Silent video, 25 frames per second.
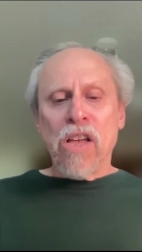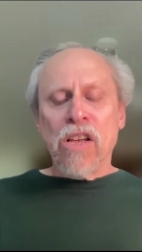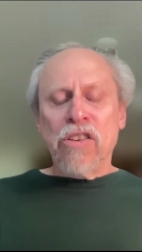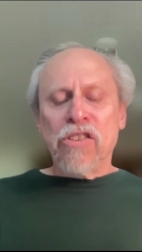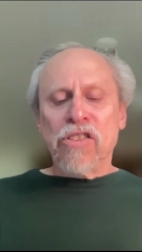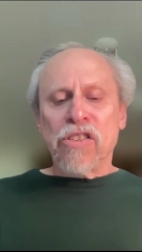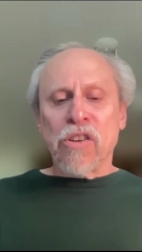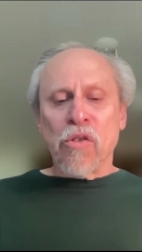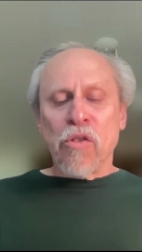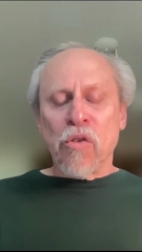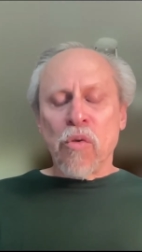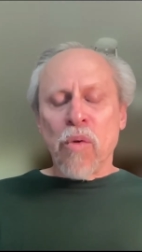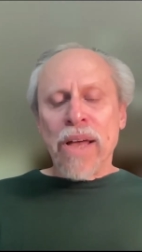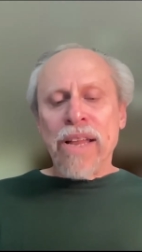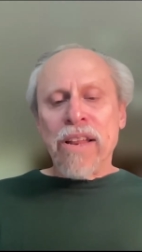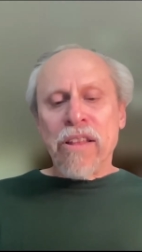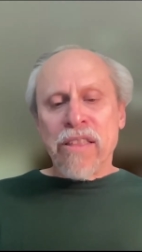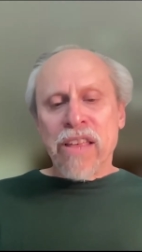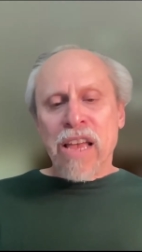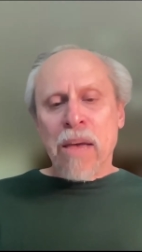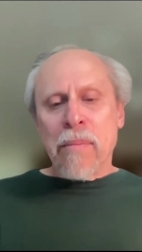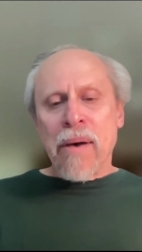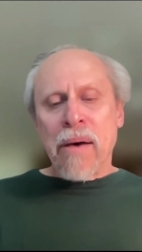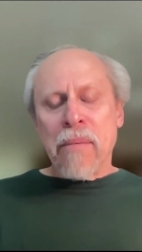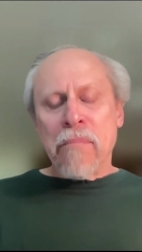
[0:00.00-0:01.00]
So the way to
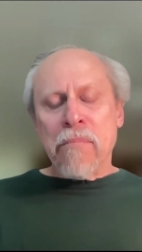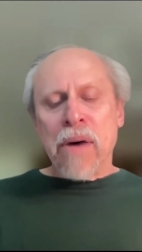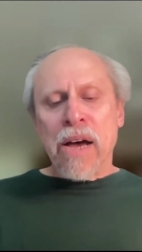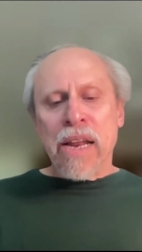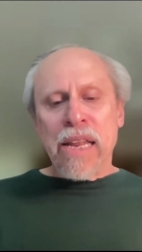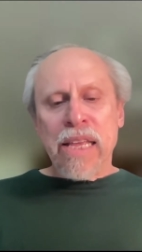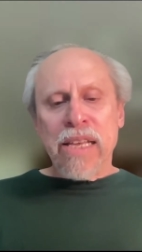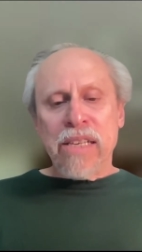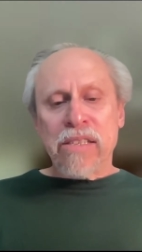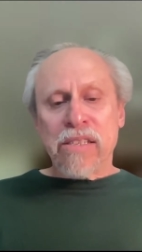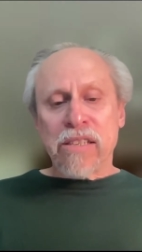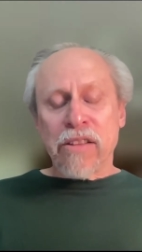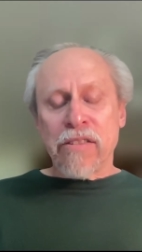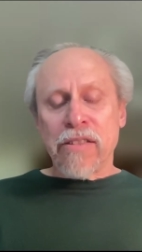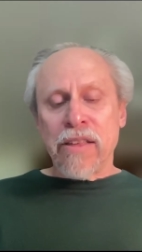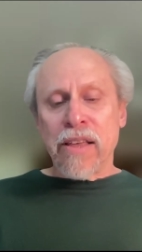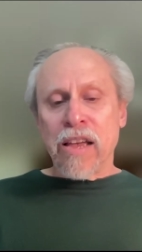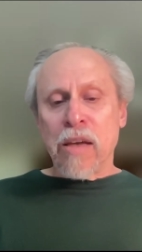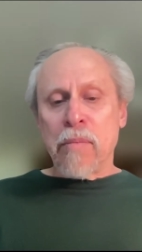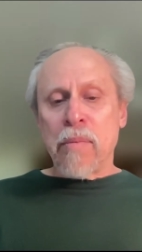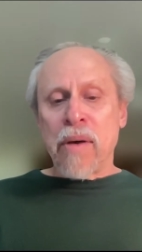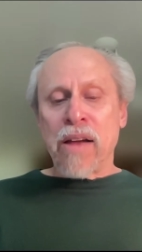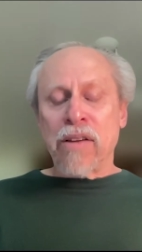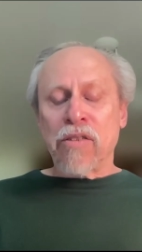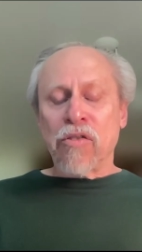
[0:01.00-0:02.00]
think about money is to think
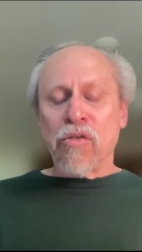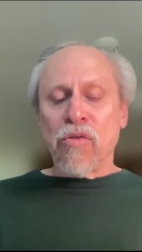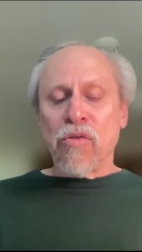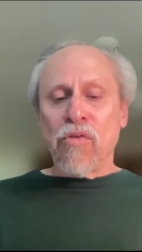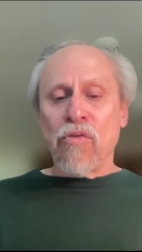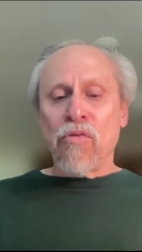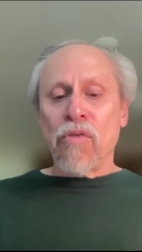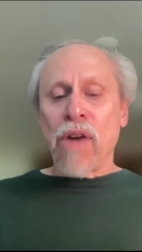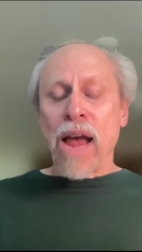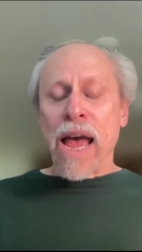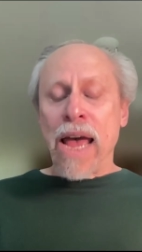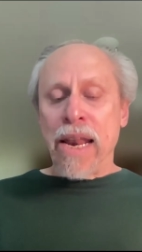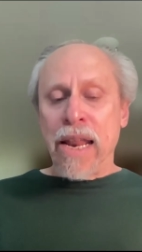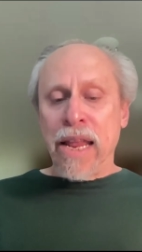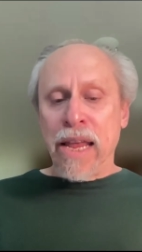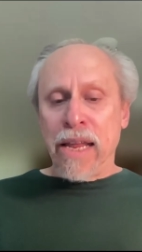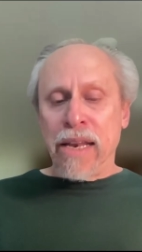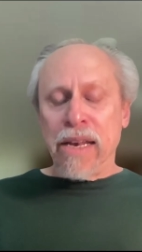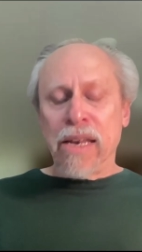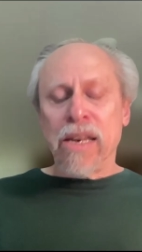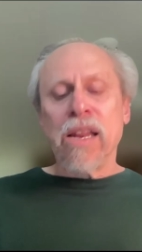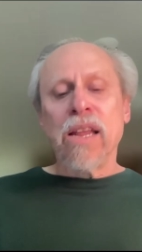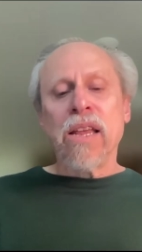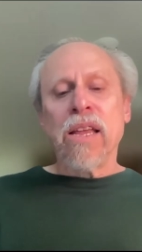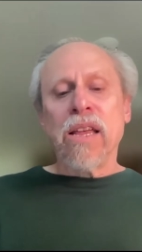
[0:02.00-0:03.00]
about
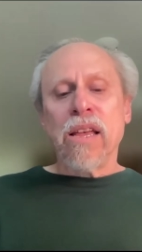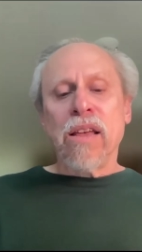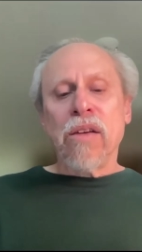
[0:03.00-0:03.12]
credit,